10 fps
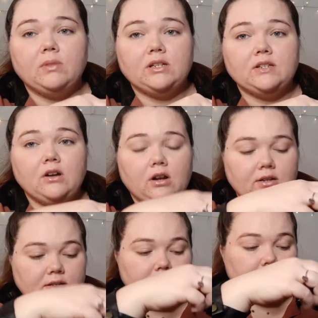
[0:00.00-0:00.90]
It's not a
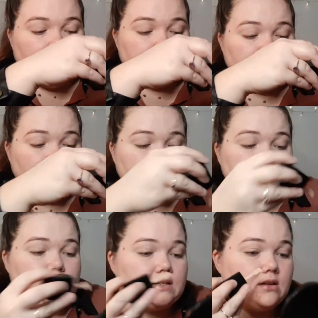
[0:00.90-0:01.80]

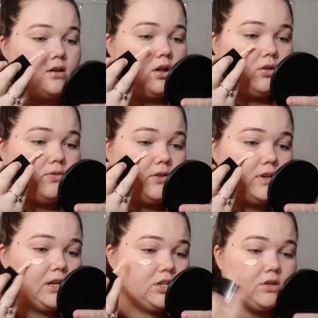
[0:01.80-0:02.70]
$60
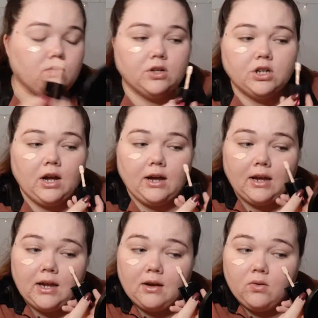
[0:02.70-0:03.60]
foundation, which
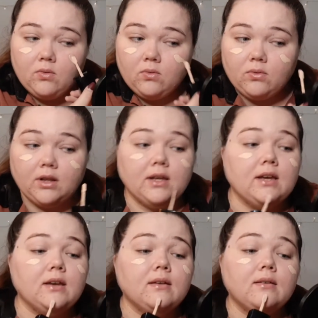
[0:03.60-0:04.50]
I
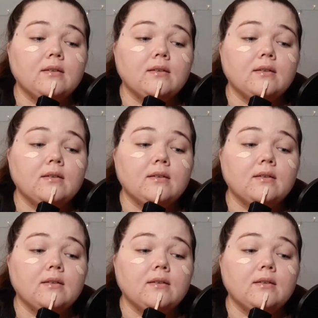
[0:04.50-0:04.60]
really